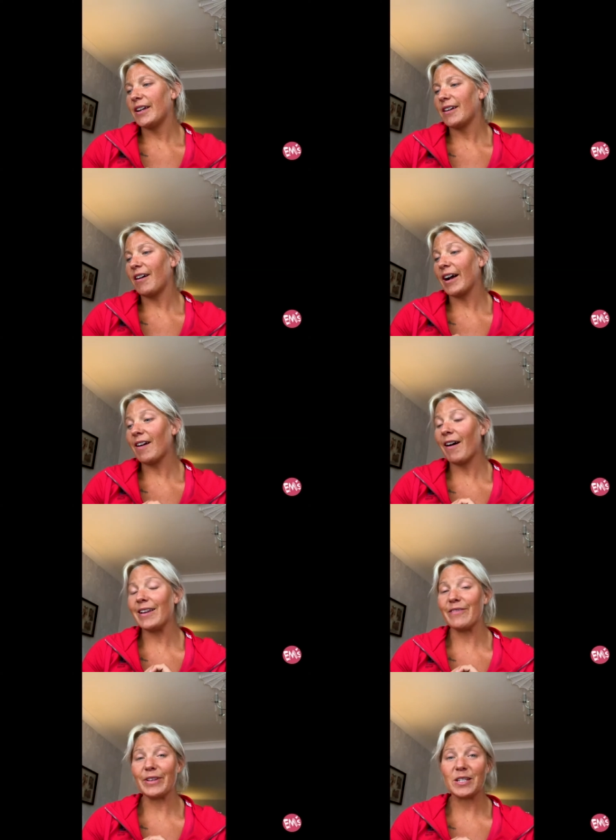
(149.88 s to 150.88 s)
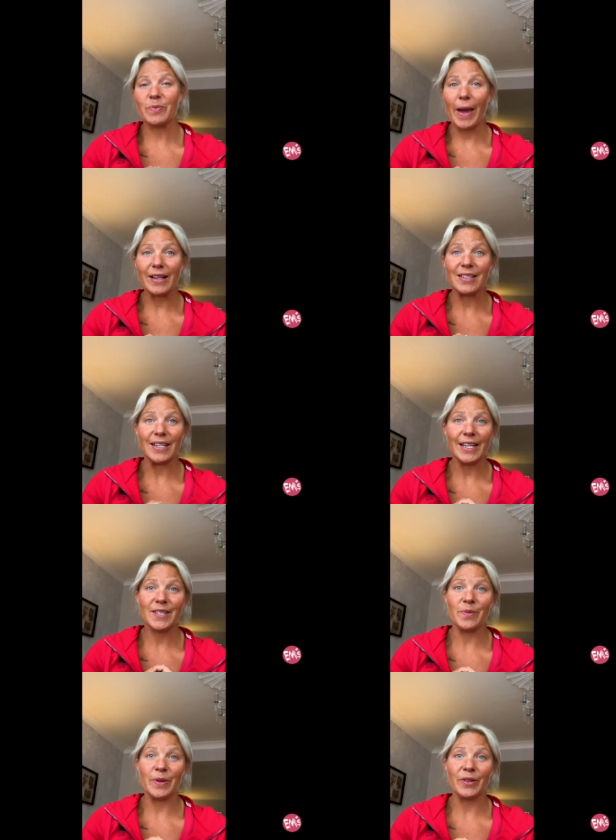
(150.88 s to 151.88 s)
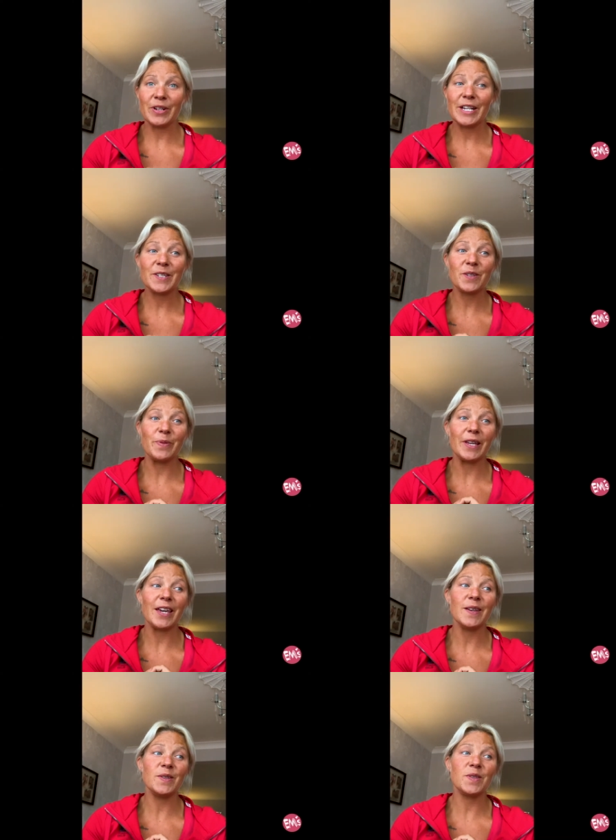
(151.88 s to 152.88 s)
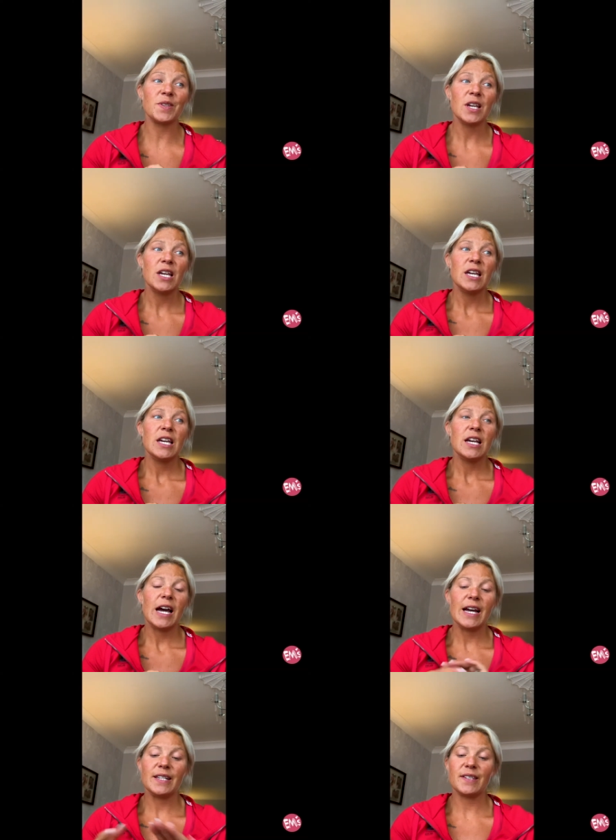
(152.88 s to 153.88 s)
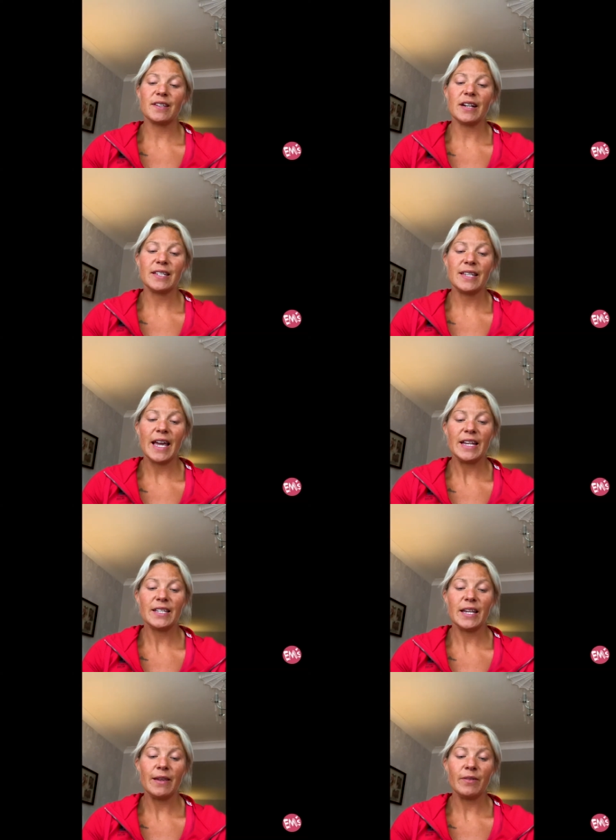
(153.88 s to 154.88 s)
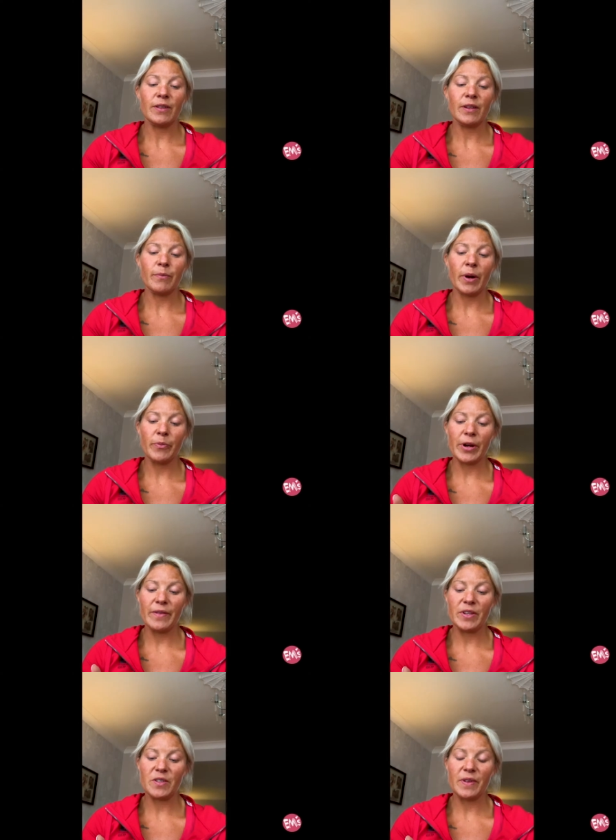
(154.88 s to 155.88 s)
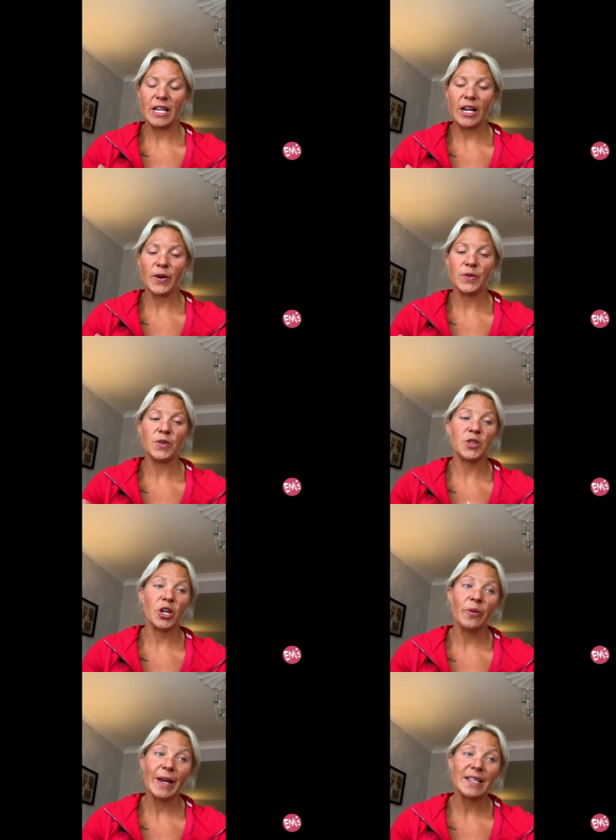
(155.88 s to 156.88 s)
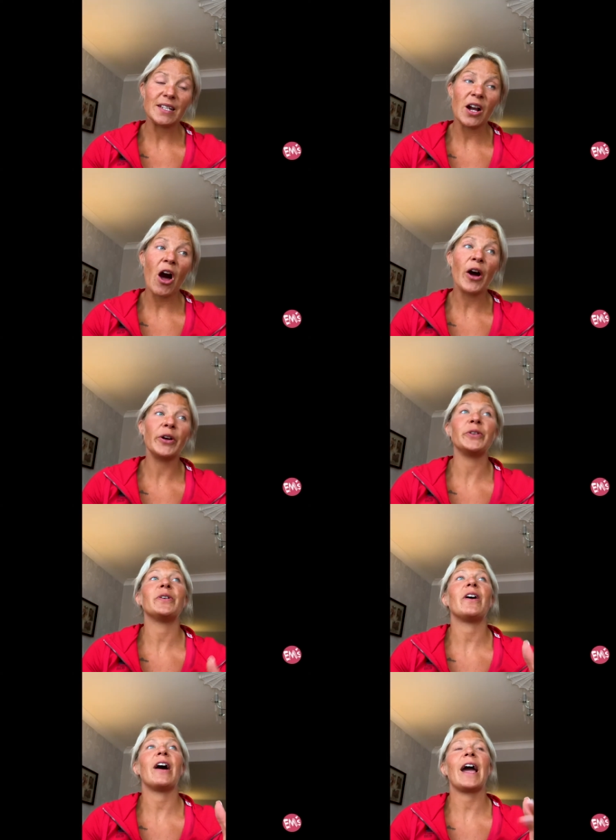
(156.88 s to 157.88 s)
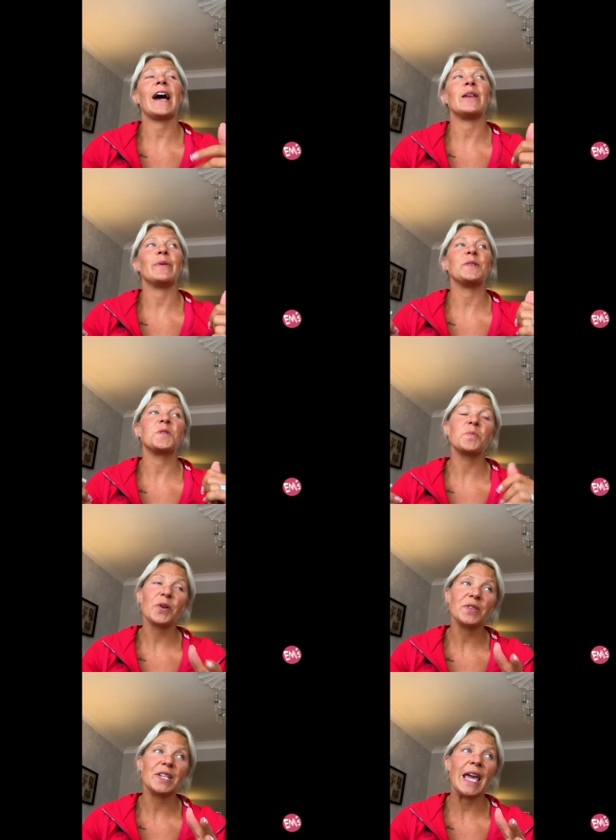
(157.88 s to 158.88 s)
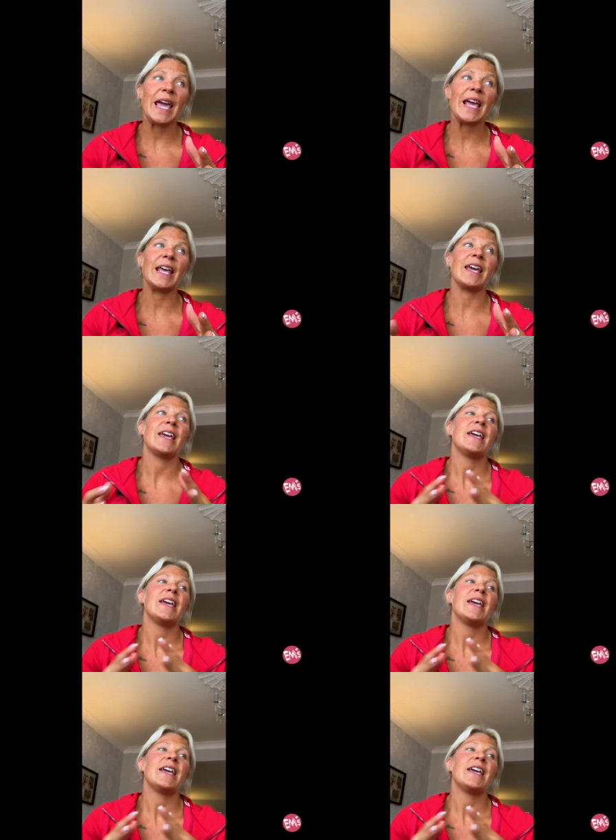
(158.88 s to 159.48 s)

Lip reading: I kind of expected it, to be honest, because as I said in my previous videos, 2 weeks ago, I had a bit of spotting.